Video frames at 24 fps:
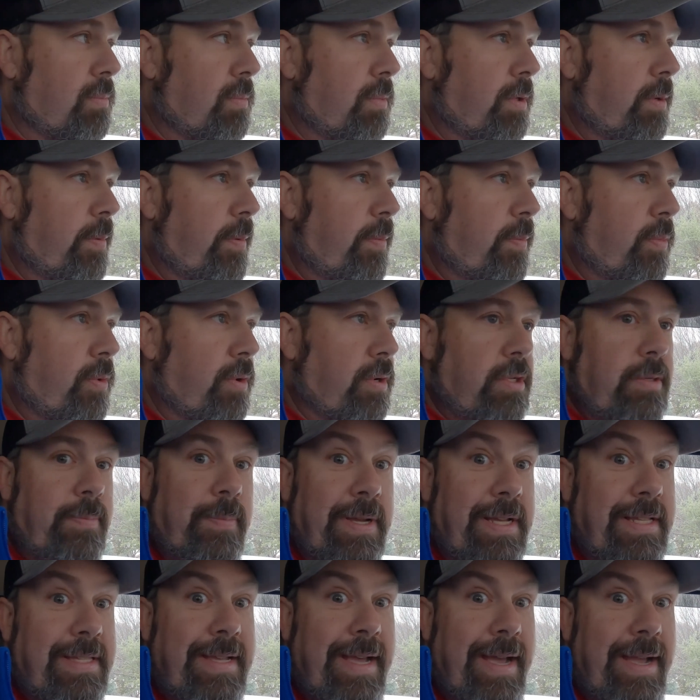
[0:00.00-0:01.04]
little bit more
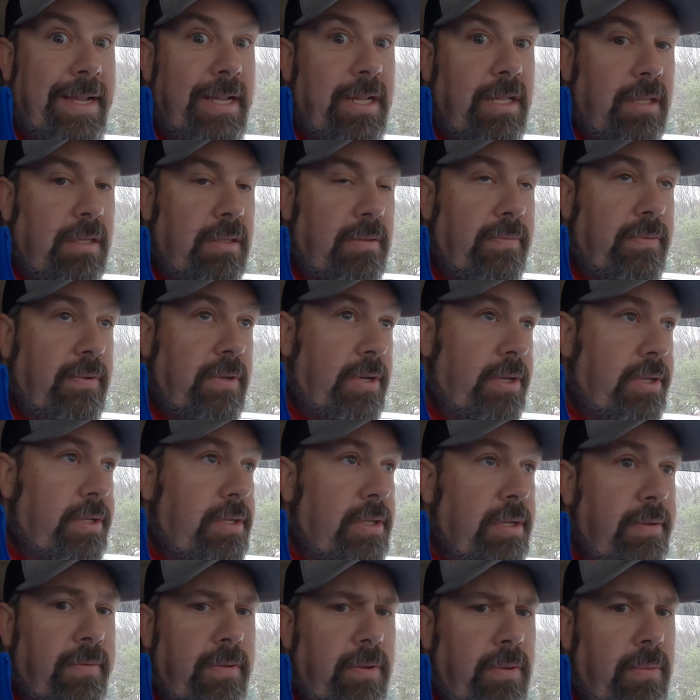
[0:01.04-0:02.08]
spectacular
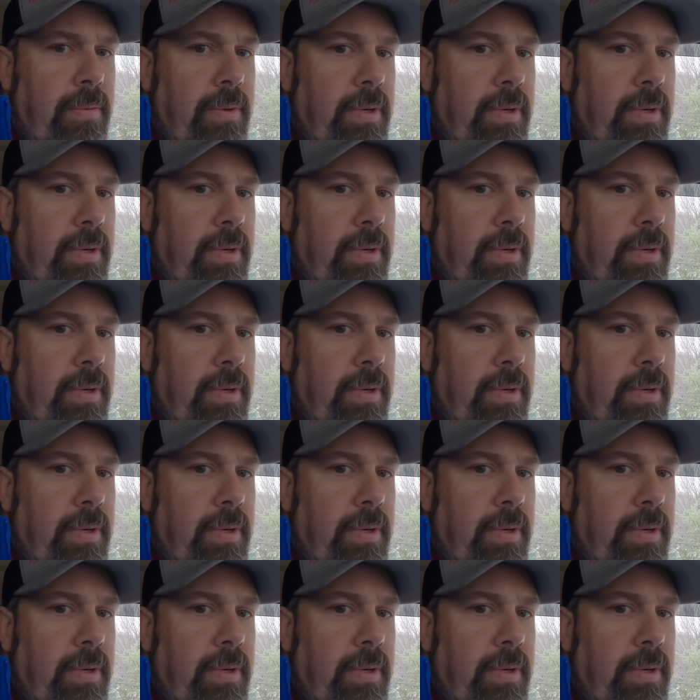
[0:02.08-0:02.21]
footage, if you